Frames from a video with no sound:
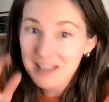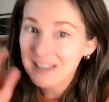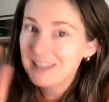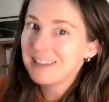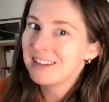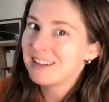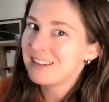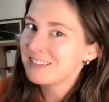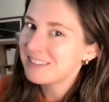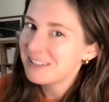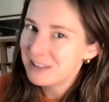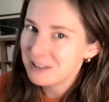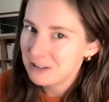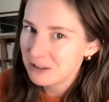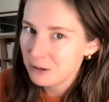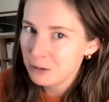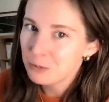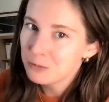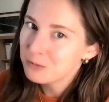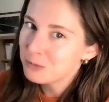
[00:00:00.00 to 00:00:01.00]
And
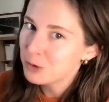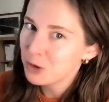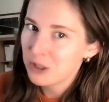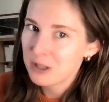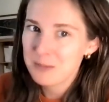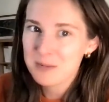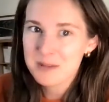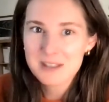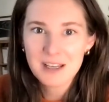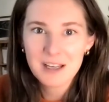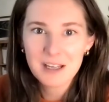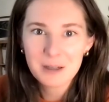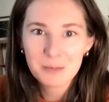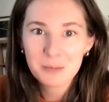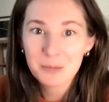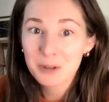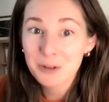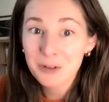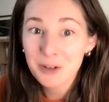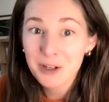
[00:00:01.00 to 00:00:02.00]
grapes like
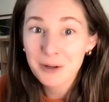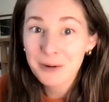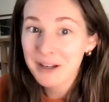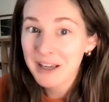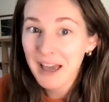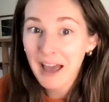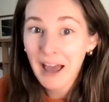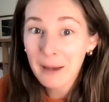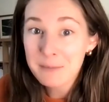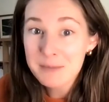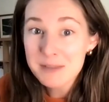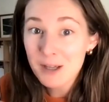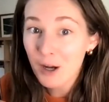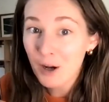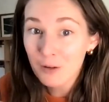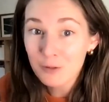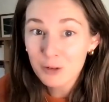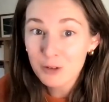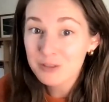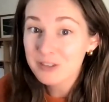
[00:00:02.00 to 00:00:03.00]
Merlot and Cab
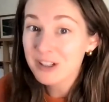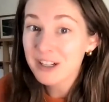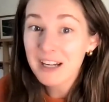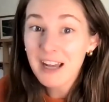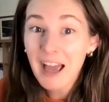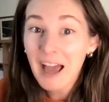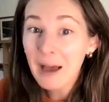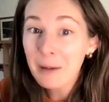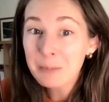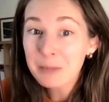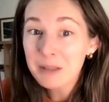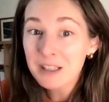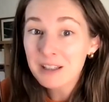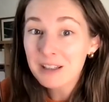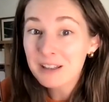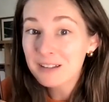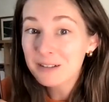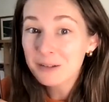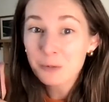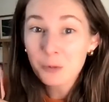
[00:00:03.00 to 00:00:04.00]
Sauv are very
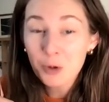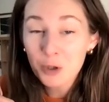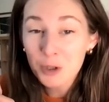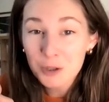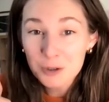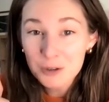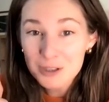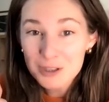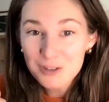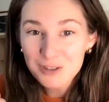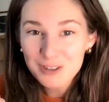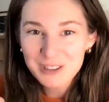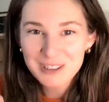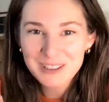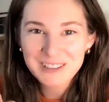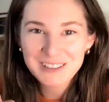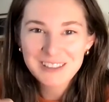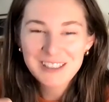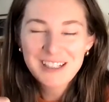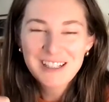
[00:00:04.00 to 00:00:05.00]
happy words
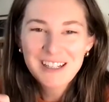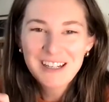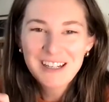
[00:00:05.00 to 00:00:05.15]
for